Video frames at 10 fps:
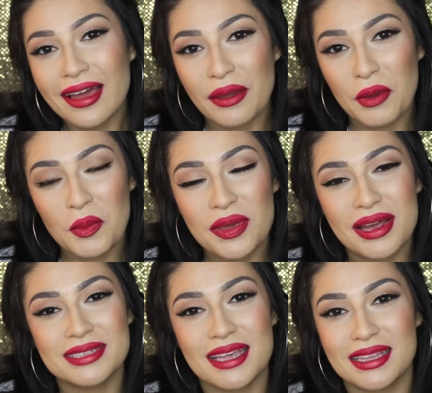I hope you
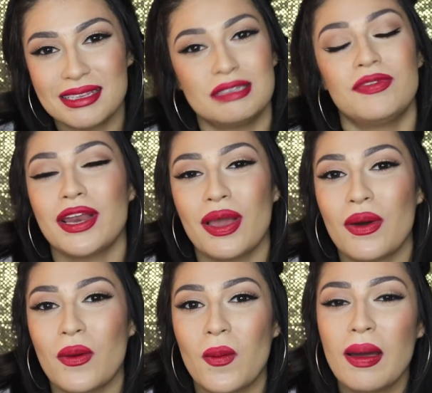guys like this
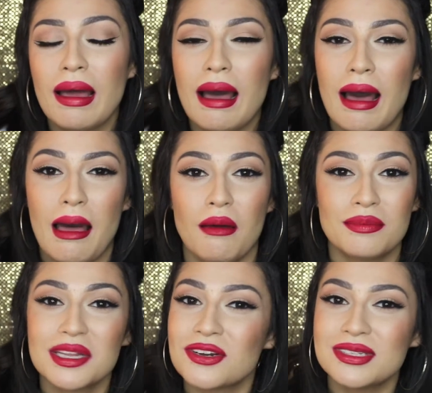video.
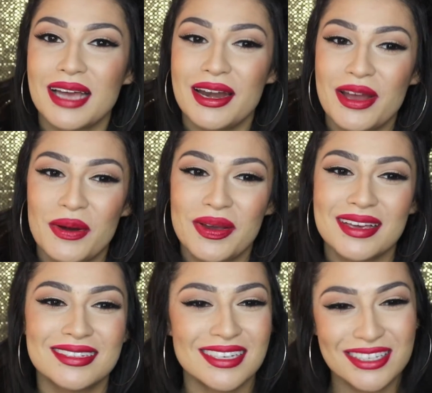Little side note
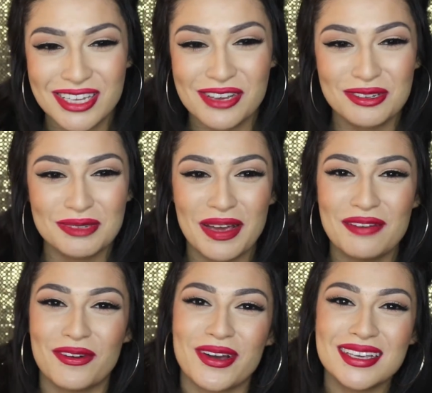is, excuse my
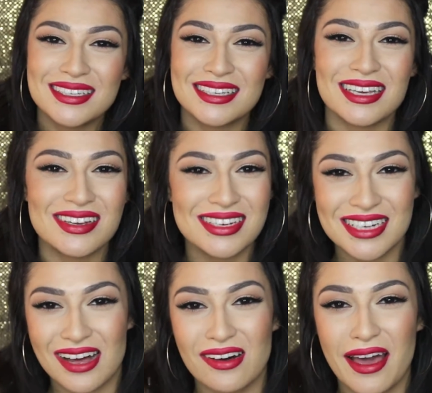voice. As you can
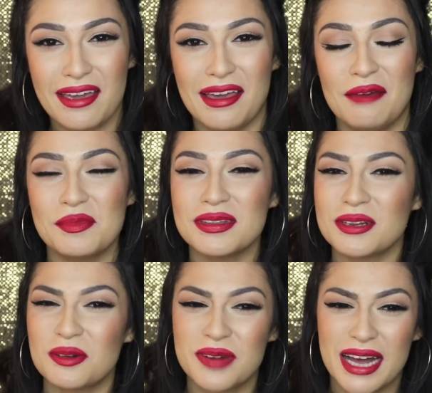tell, I am a
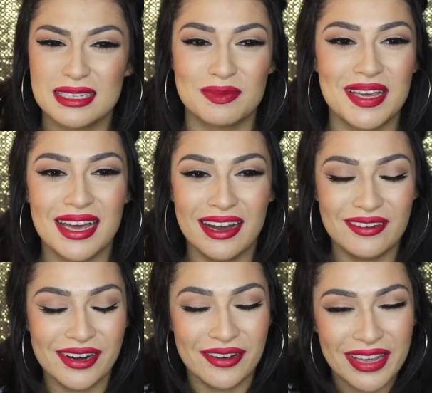little raspy. I
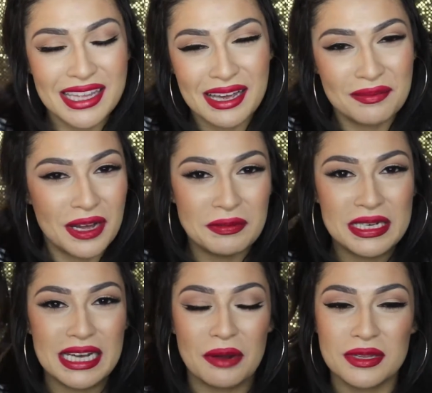don't know, I think I'm
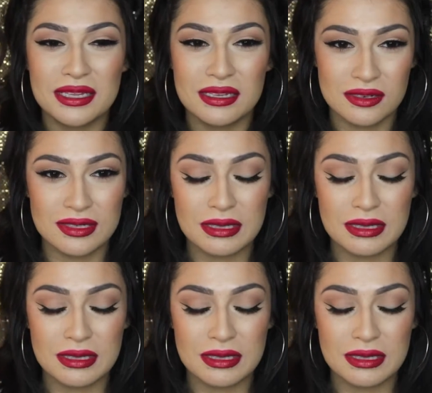coming down with a little